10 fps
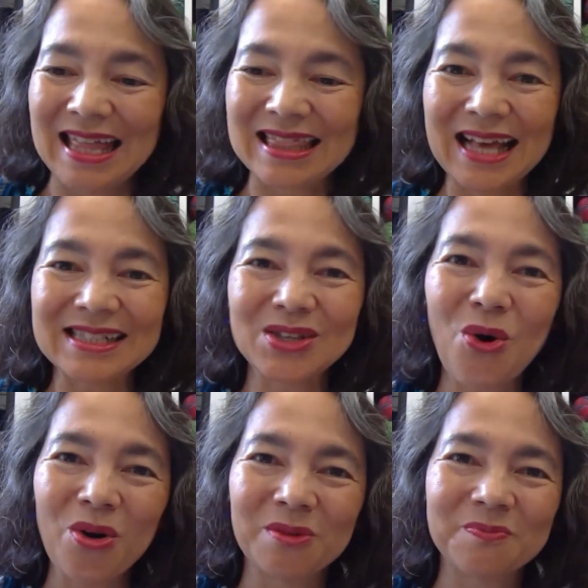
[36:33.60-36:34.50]
That's
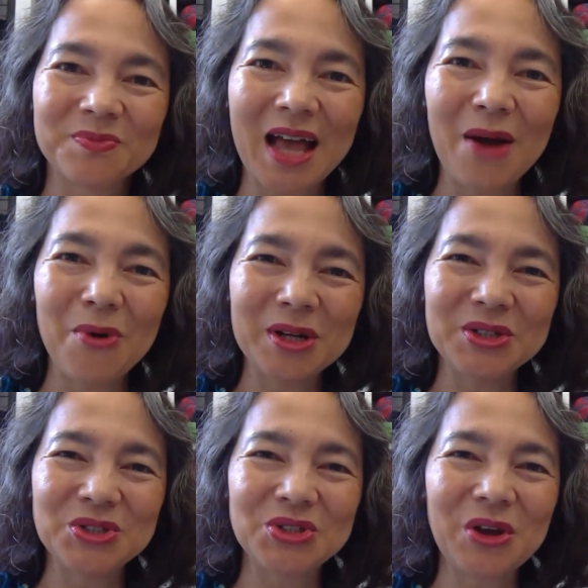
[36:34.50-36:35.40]
all I wanted
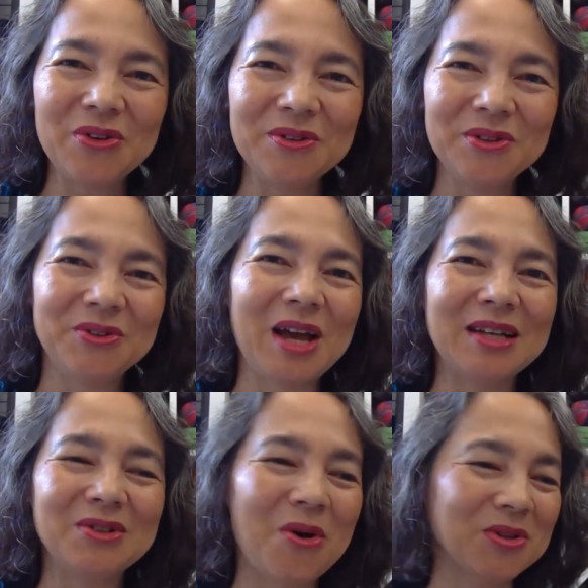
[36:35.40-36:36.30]
to show you
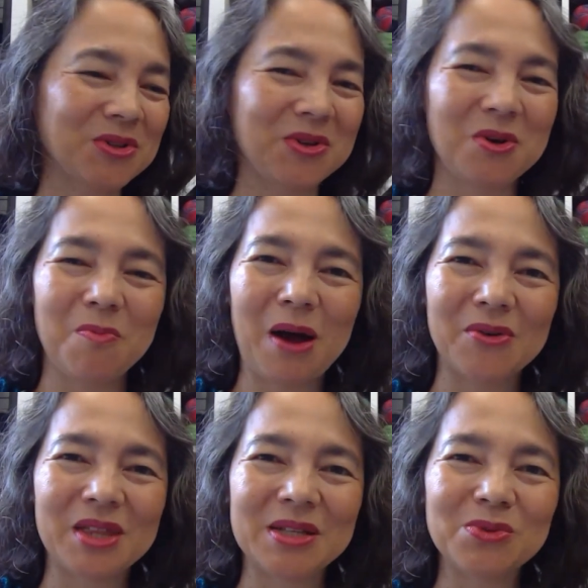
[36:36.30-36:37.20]
and talk to you
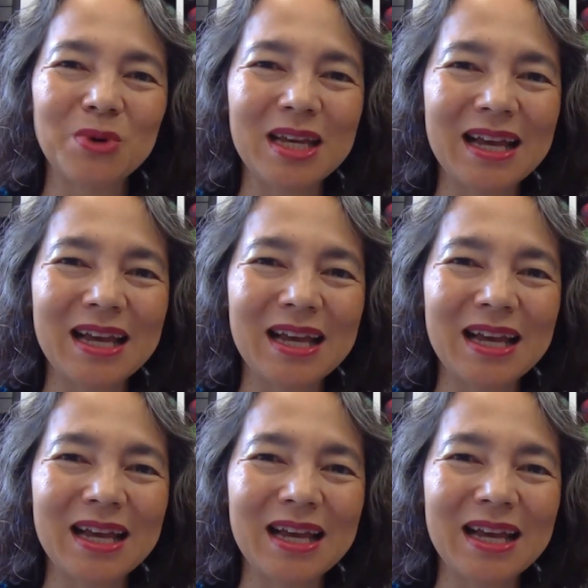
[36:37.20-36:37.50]
about this week.